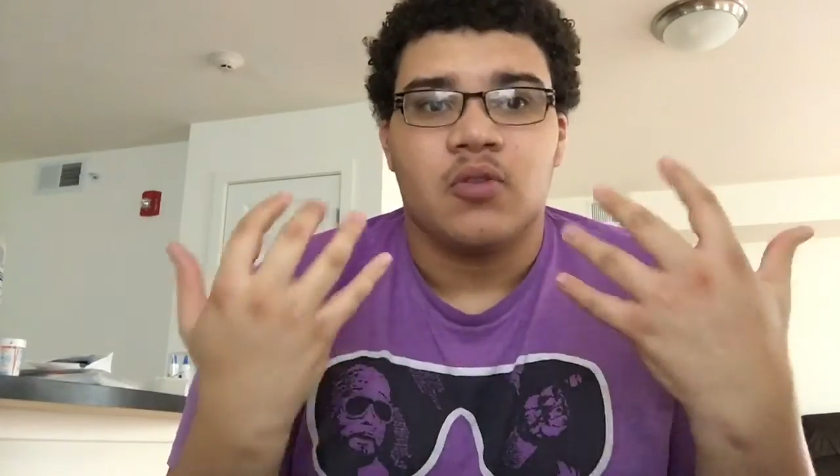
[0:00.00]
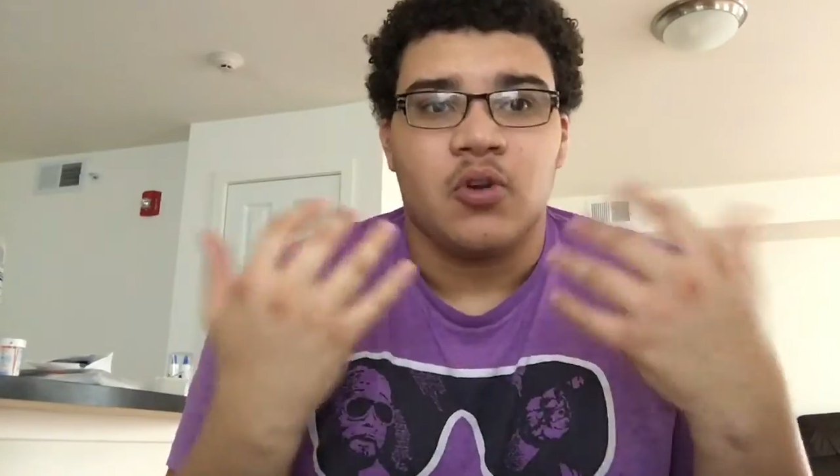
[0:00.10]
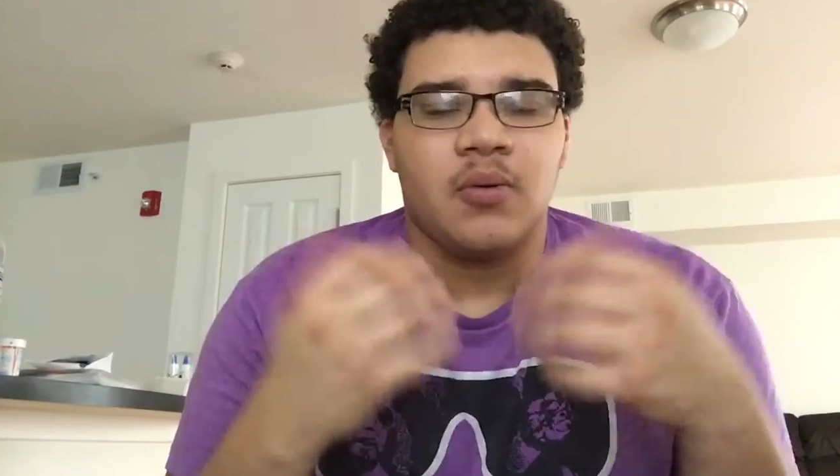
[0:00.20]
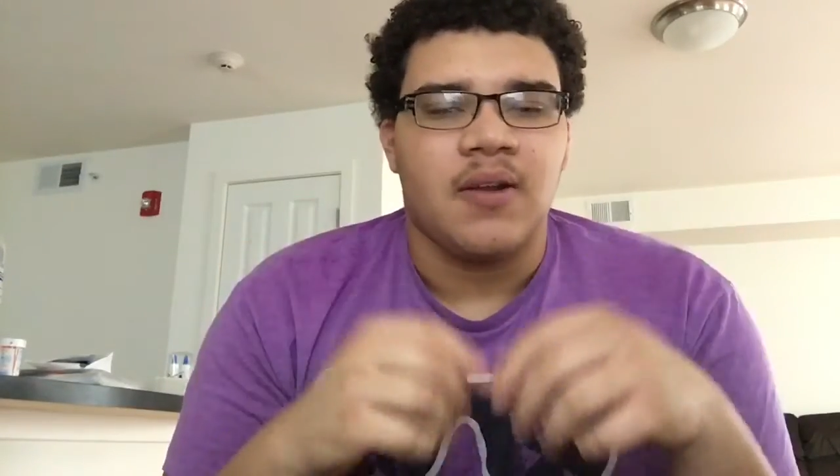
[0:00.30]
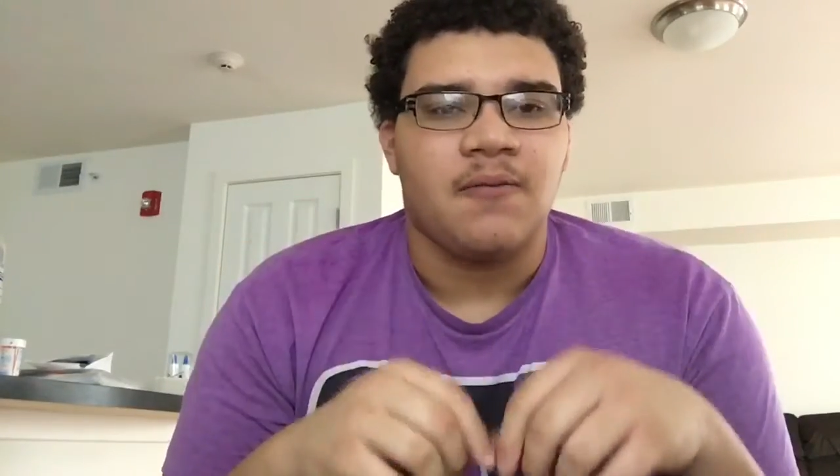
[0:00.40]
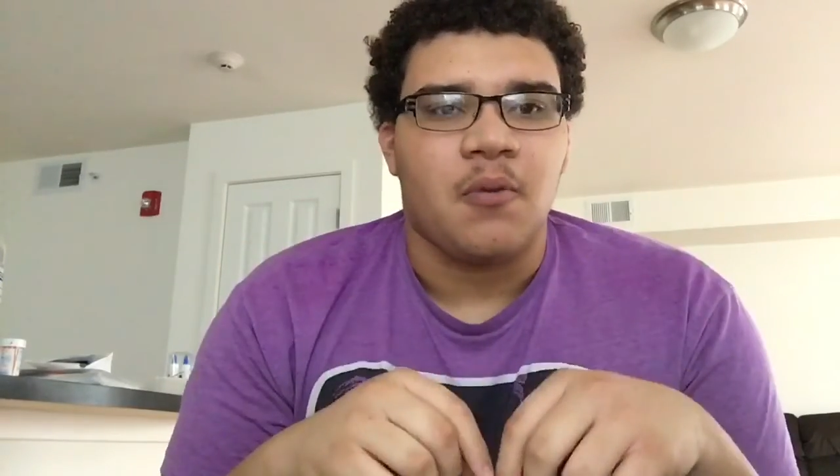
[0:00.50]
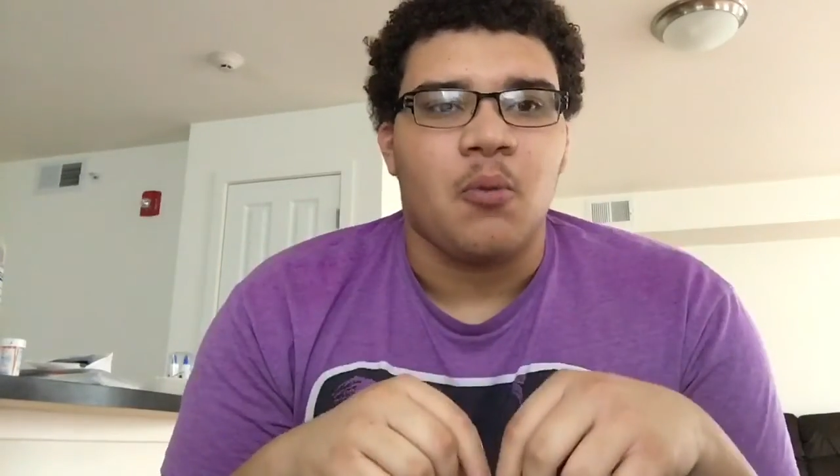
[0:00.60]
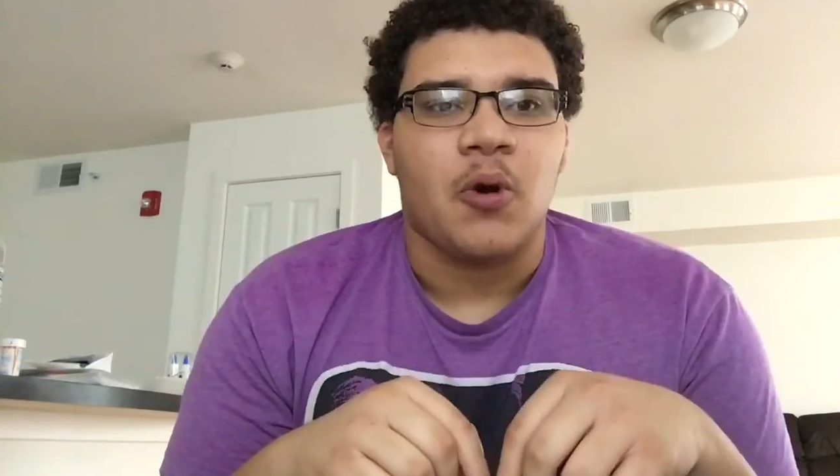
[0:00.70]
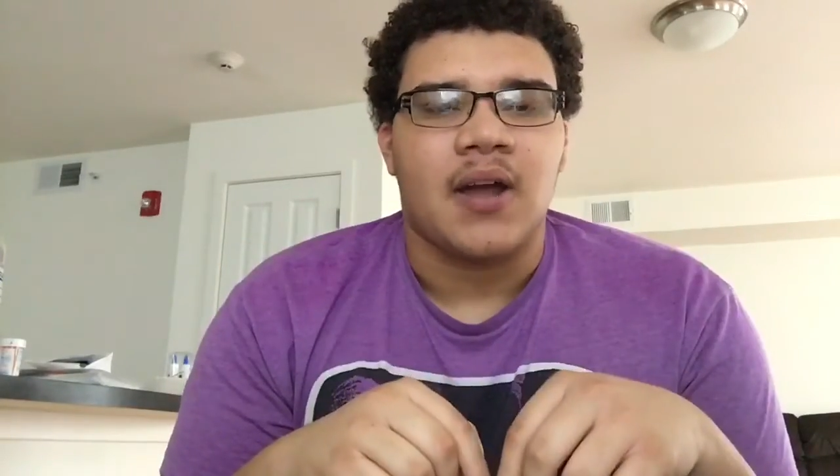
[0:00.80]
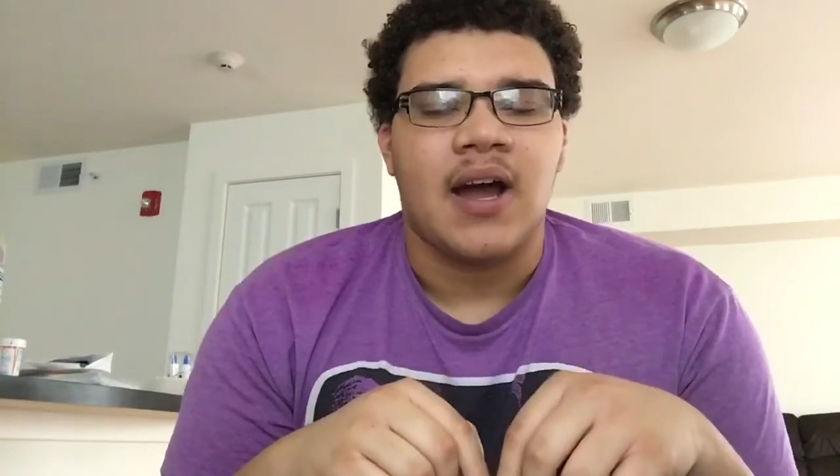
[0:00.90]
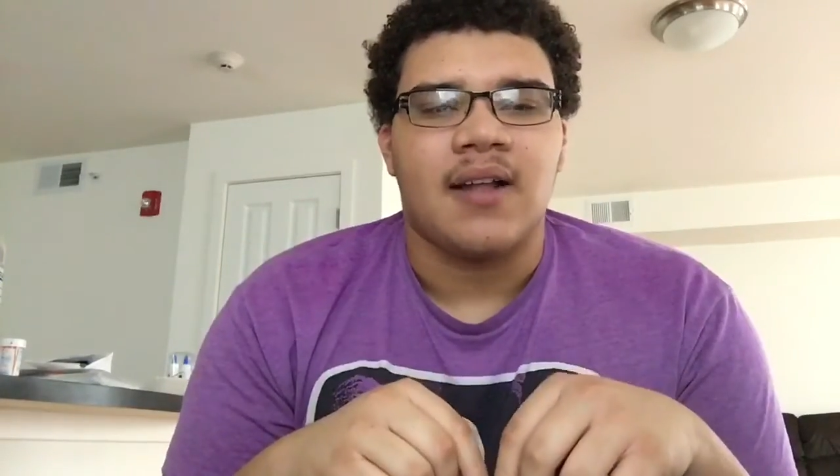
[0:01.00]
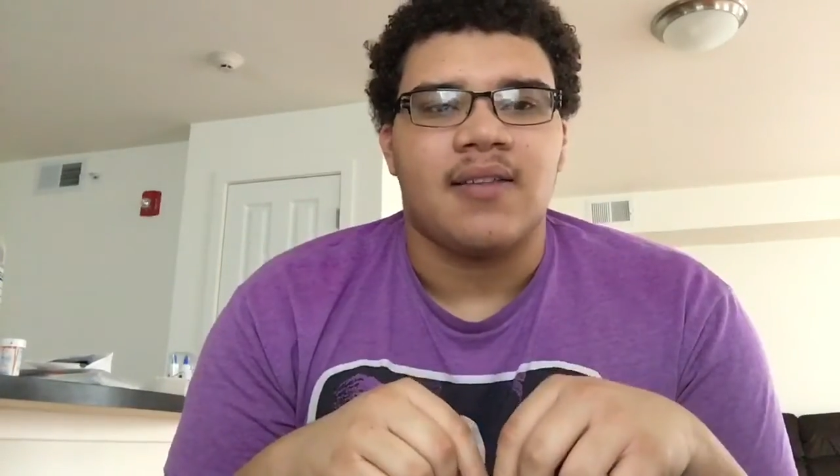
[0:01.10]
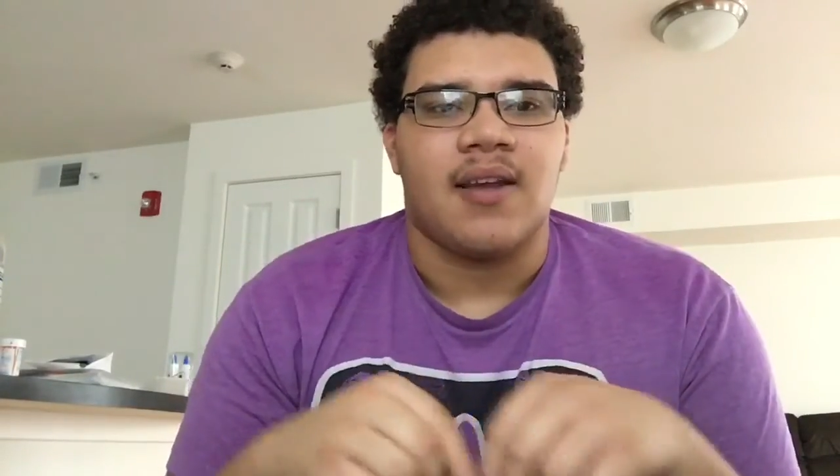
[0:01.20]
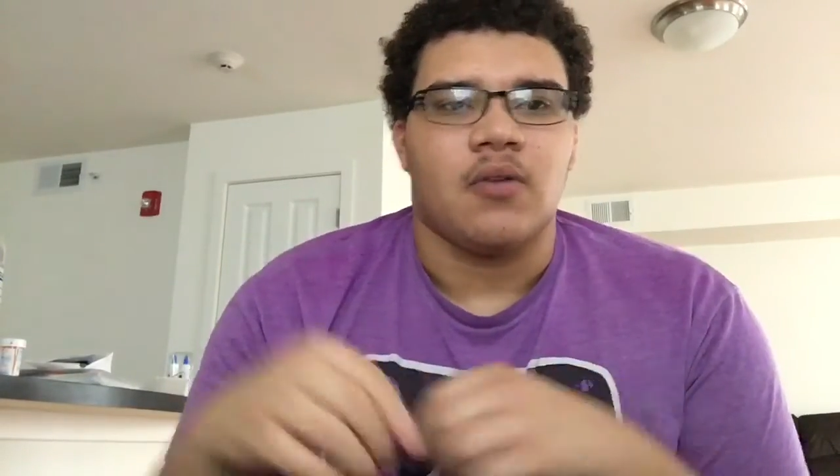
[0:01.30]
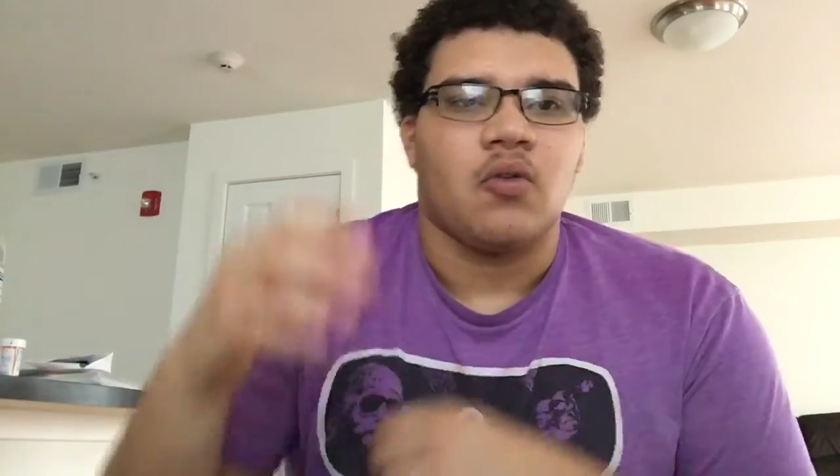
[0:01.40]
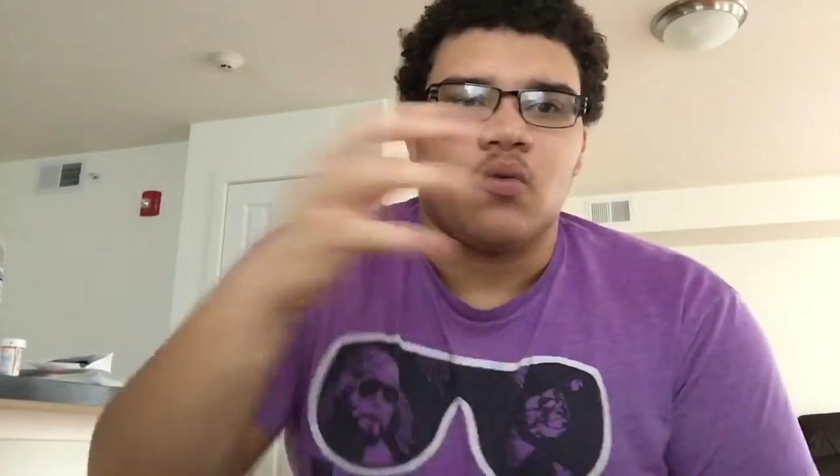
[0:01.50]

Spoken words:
Tune in for more content.